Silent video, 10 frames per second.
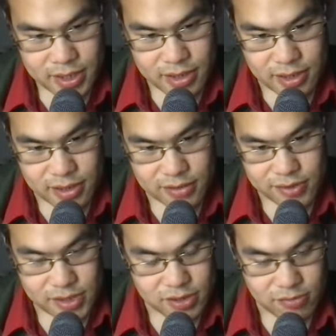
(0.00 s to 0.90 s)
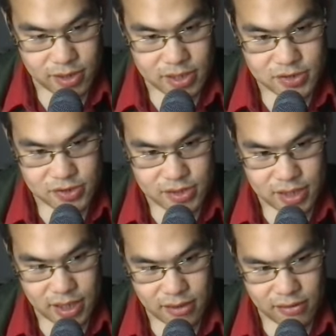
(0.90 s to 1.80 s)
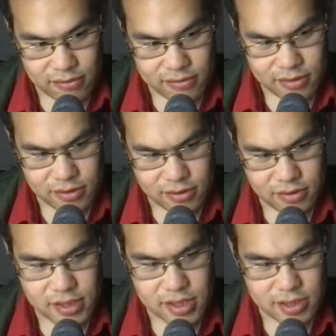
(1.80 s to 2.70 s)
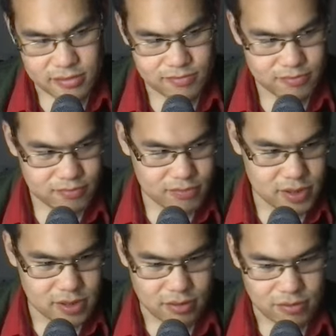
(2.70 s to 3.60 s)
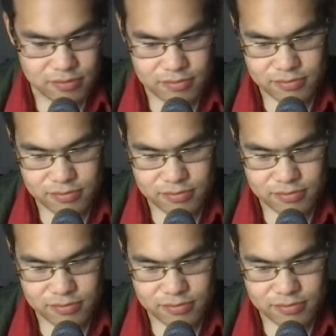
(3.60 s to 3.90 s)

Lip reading: Hungary, which is his home country. And the early, you know,